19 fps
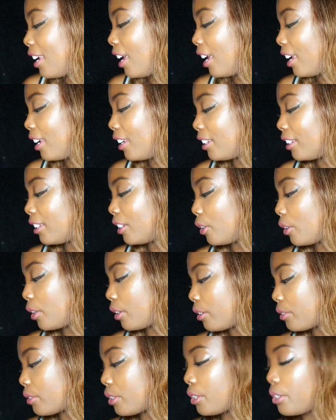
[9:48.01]
And you can
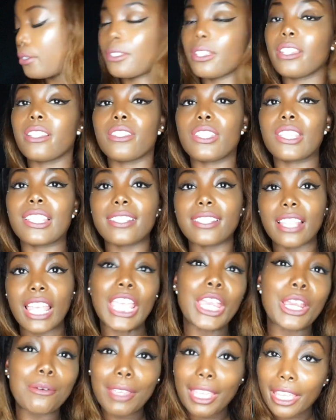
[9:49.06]
also use it to
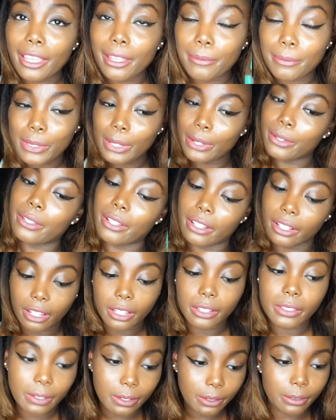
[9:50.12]
set your makeup, so
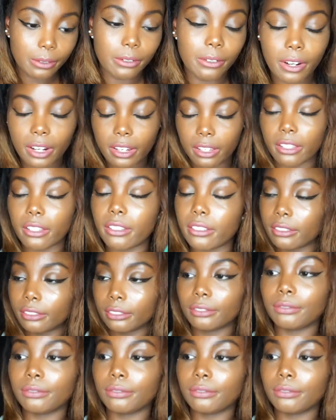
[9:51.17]
also great.